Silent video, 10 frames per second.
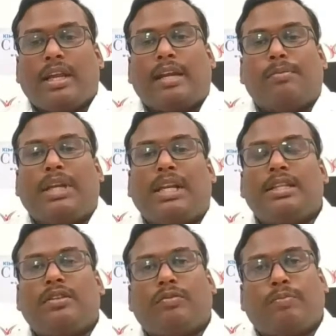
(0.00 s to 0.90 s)
and
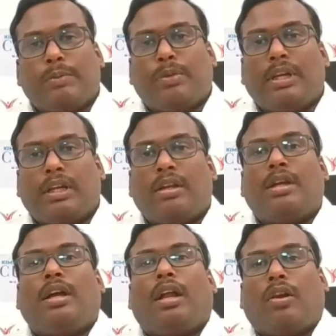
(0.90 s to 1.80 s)
millions of people
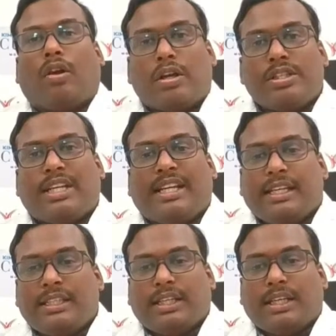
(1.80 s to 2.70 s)
lost
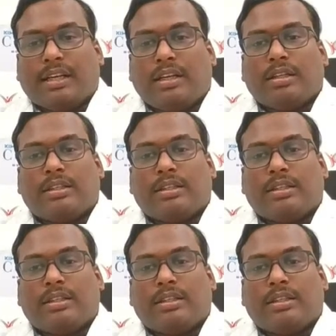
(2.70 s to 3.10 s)
each year,